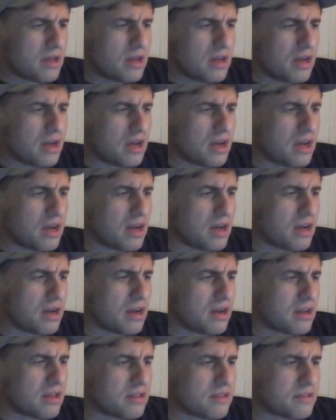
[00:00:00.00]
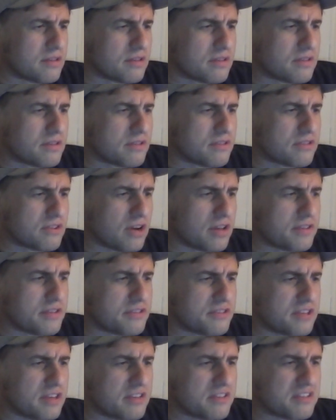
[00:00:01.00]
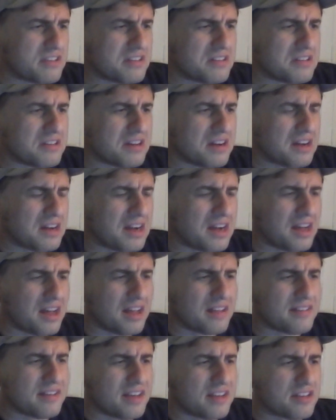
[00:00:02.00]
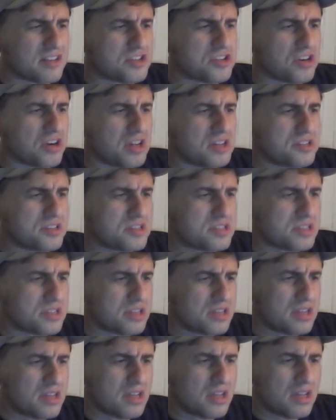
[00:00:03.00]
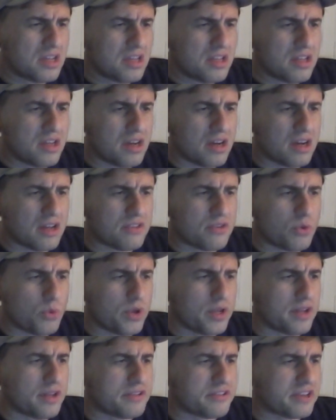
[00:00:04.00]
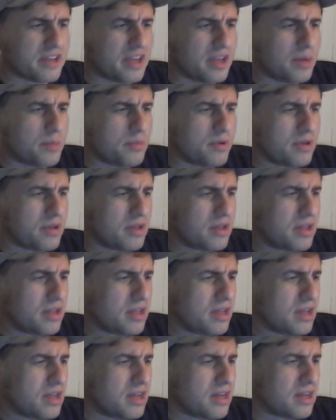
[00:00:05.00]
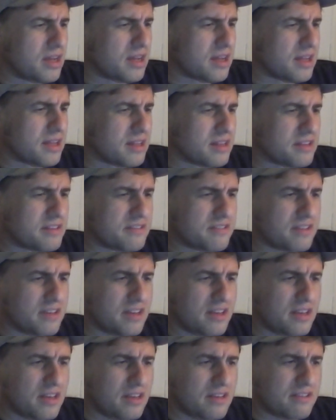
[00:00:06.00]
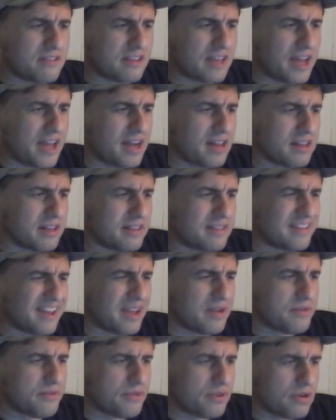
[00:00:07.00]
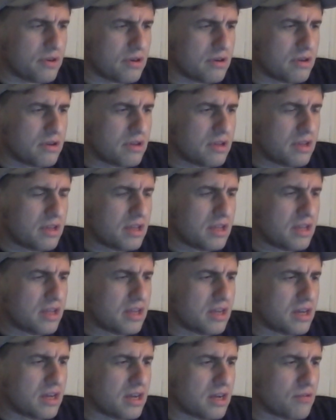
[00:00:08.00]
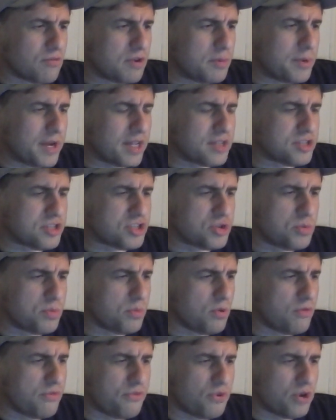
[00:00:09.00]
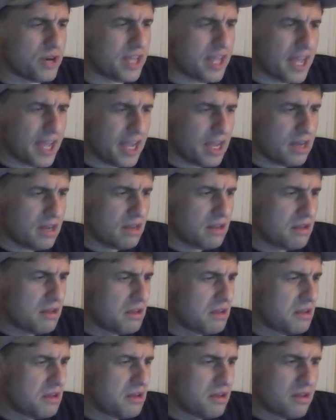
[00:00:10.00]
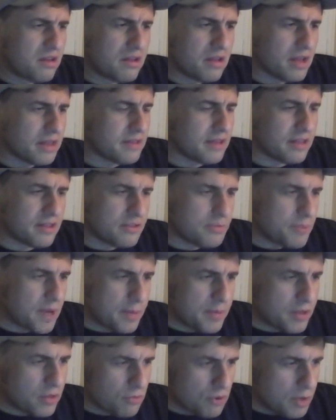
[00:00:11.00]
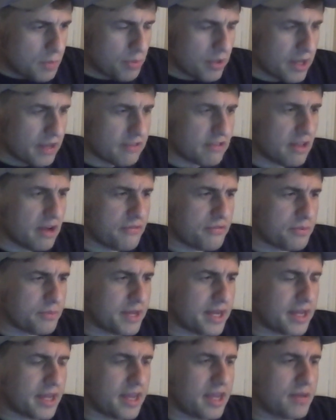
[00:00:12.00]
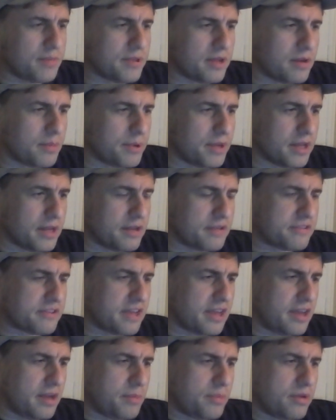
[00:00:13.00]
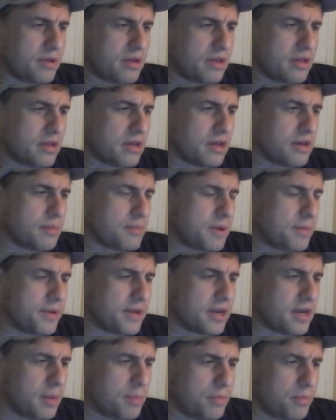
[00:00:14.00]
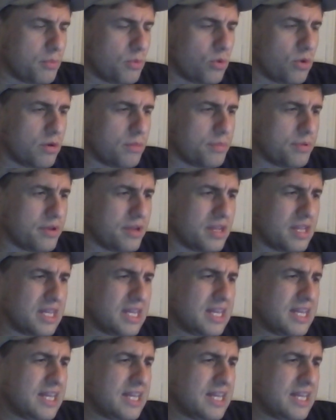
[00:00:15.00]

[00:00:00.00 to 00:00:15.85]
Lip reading: to start the season. I'll take the Chargers to win this game. Let's see, Seattle at Denver. Rematch of Super Bowl 48. I think there's maybe three players left from that game that'll be in this game. Maybe a couple more, but